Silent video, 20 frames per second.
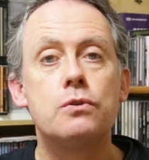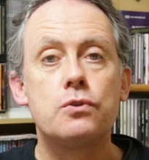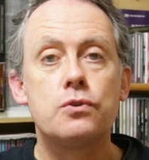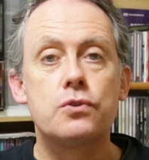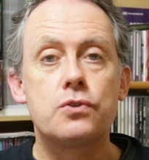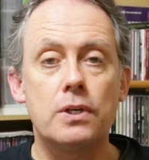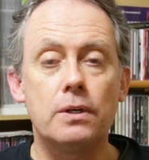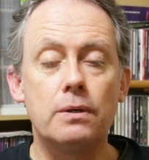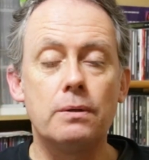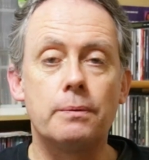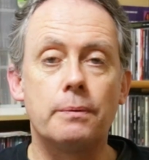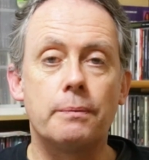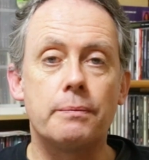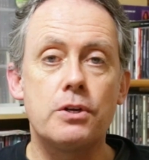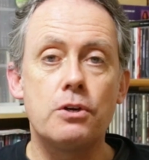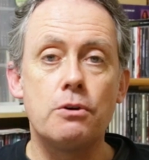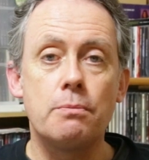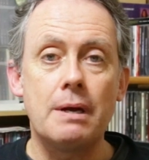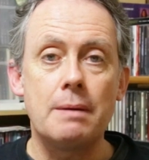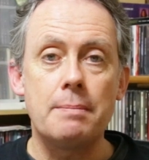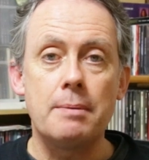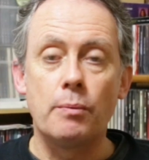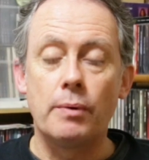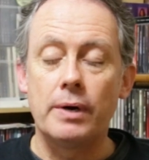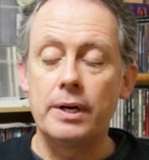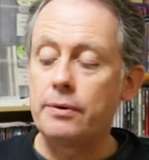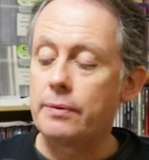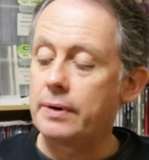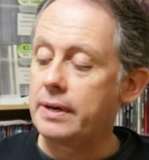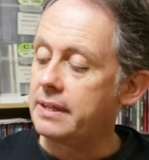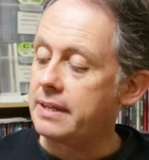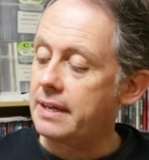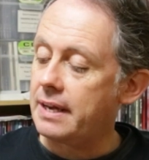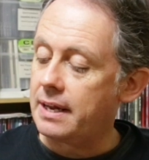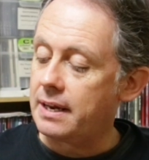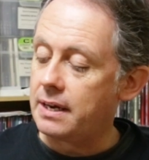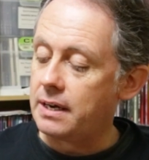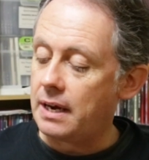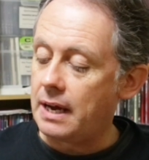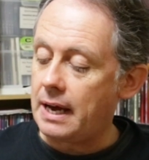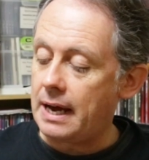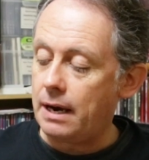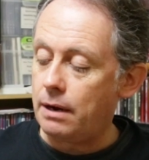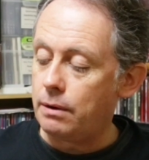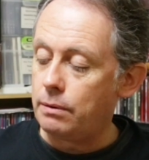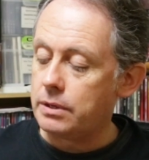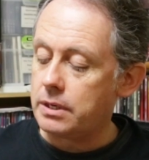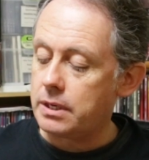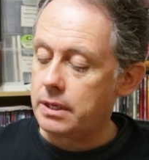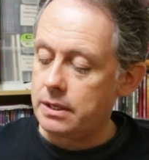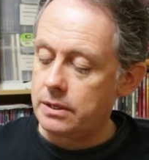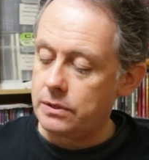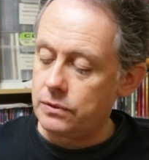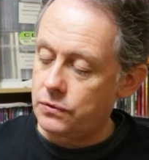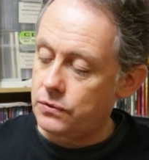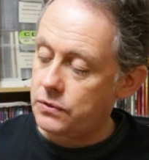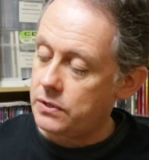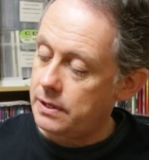So, you may be wondering then, how does